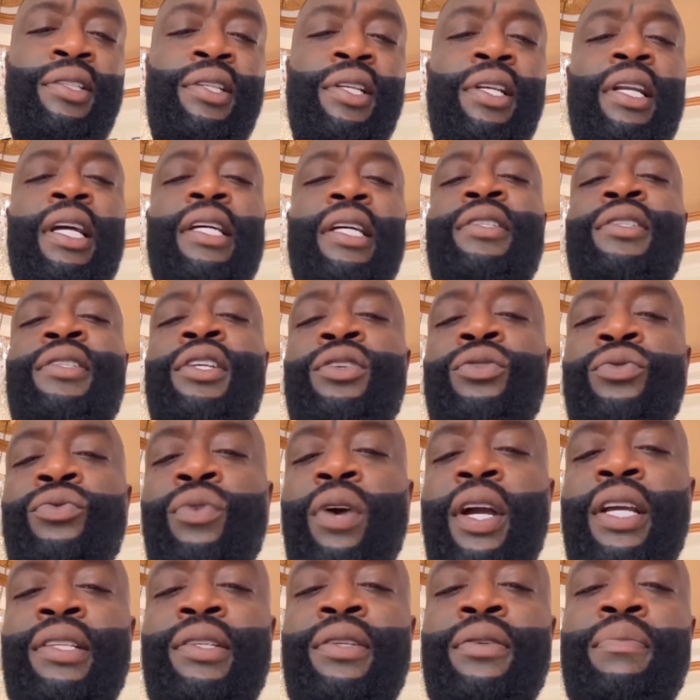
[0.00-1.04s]
50 Cent, I
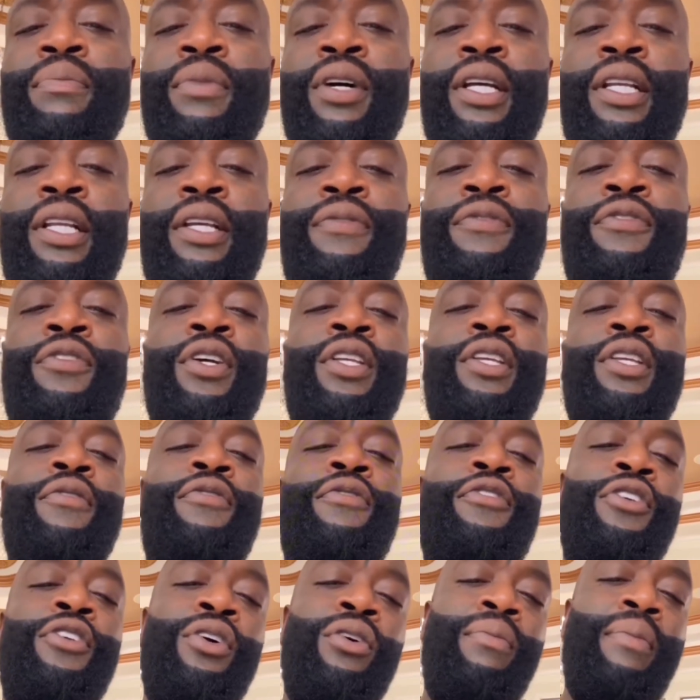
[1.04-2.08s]
see you raising money
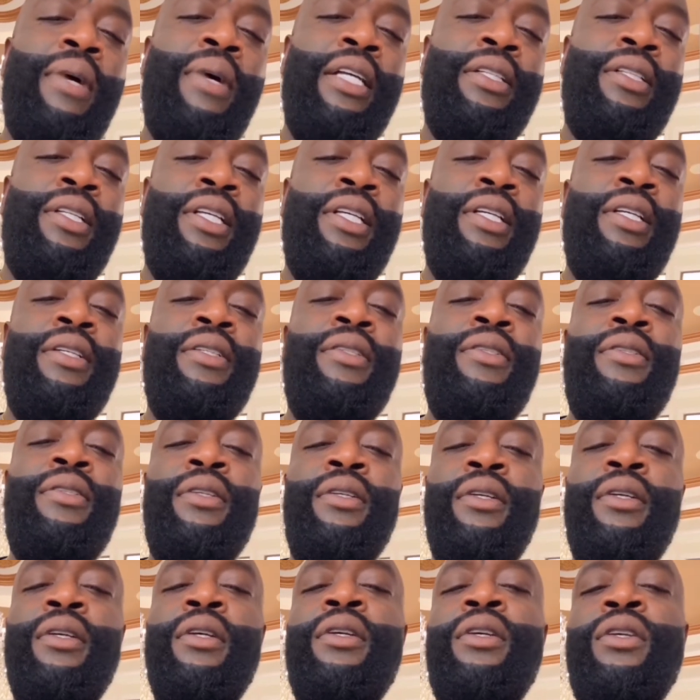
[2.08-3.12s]
for your film
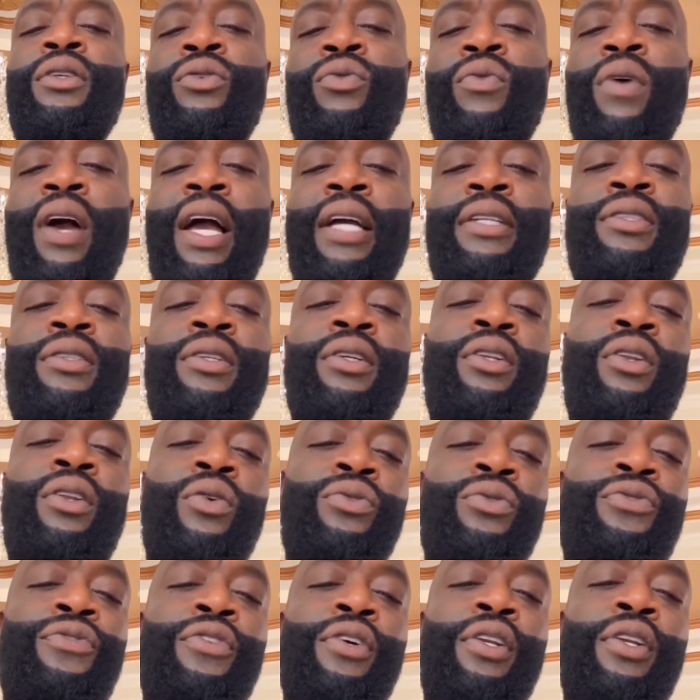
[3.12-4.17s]
ideas. You
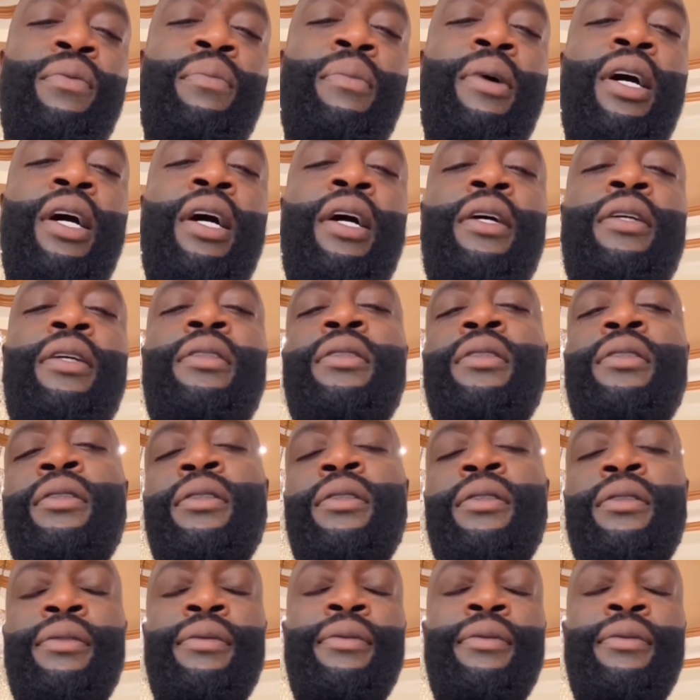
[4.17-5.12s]
asked a close friend of mine.